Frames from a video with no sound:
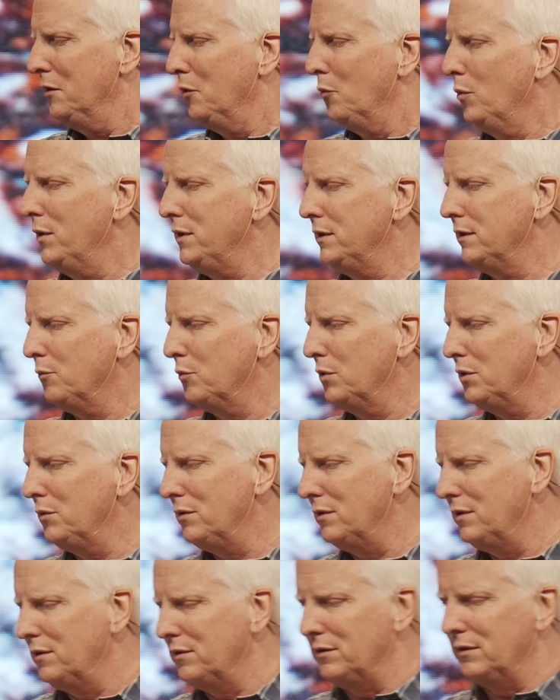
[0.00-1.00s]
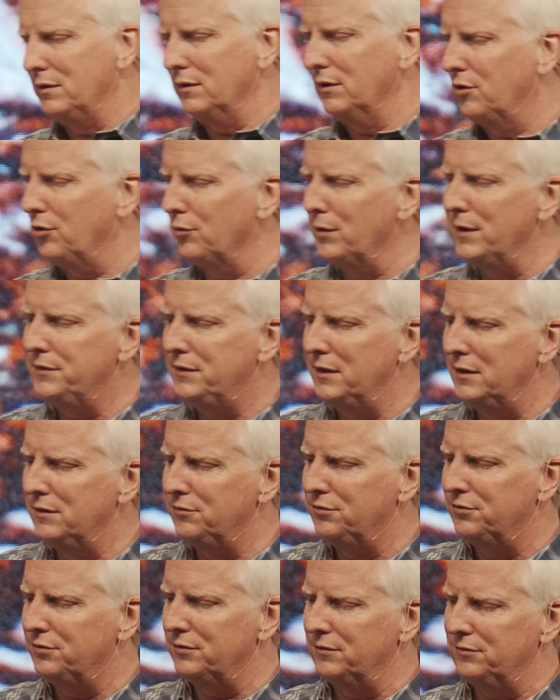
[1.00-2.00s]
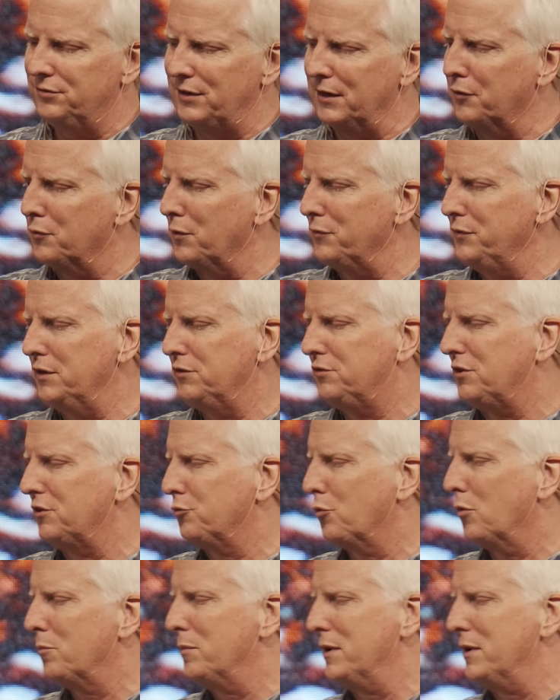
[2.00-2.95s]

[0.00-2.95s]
when, when Corinthians, 2 Corinthians says we're